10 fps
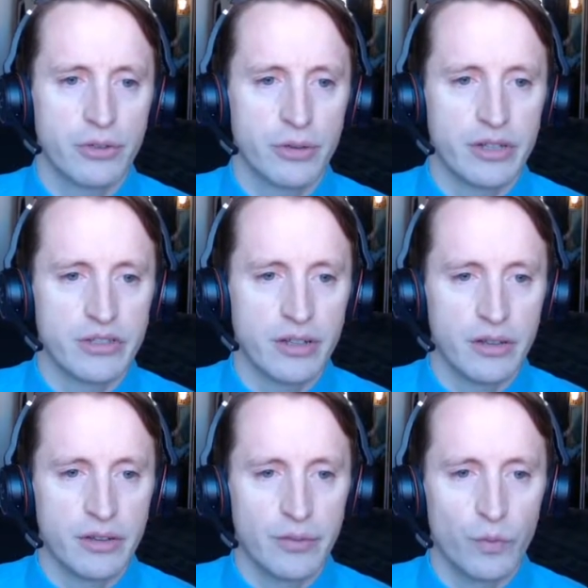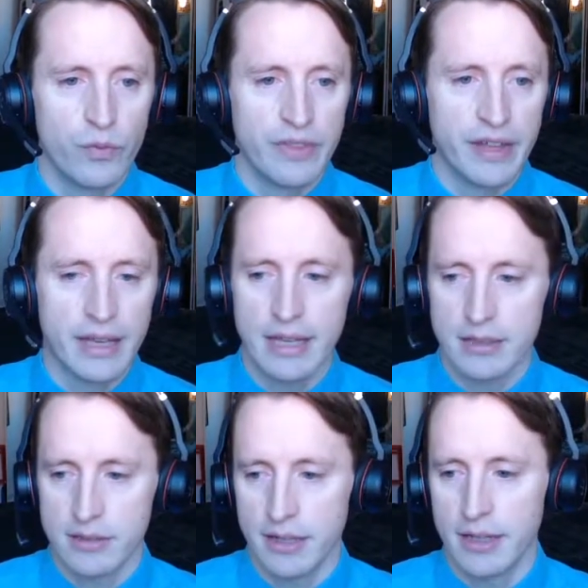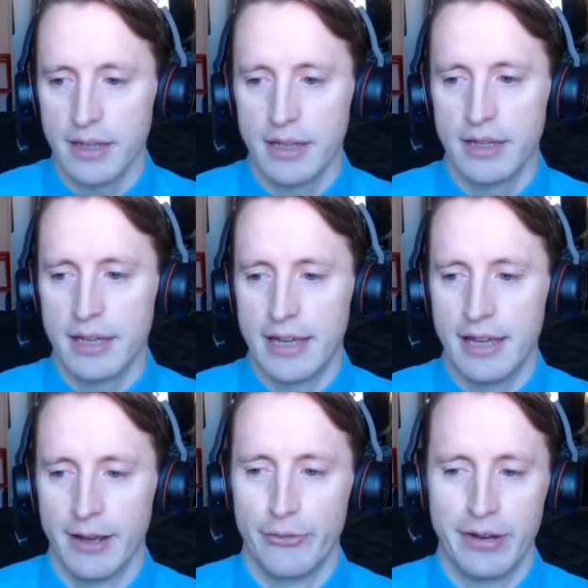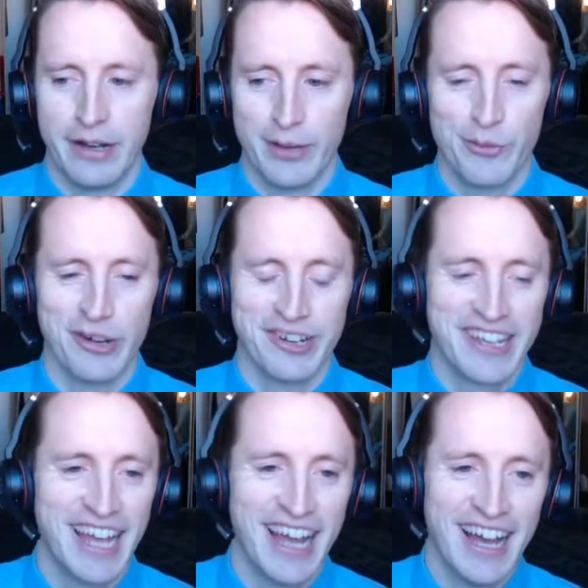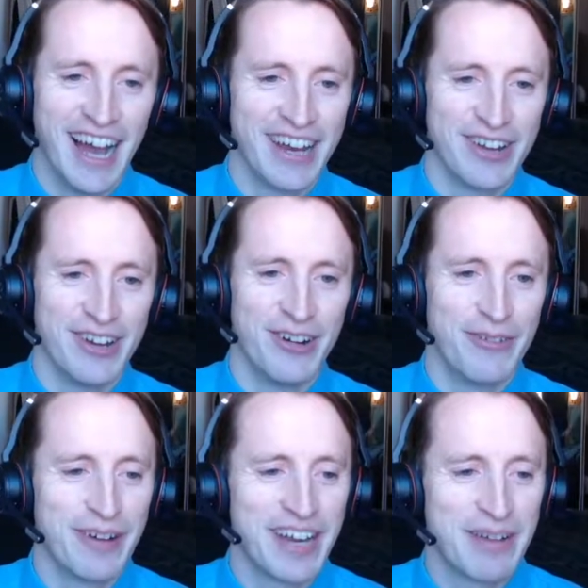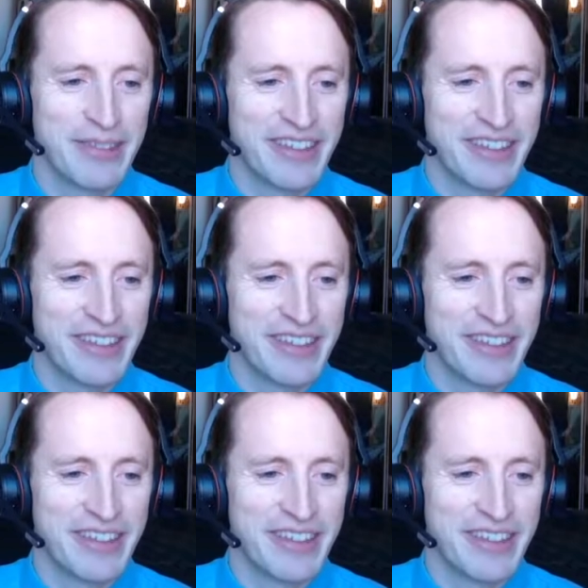you can tell the ears are here really wonky. I don't know what happened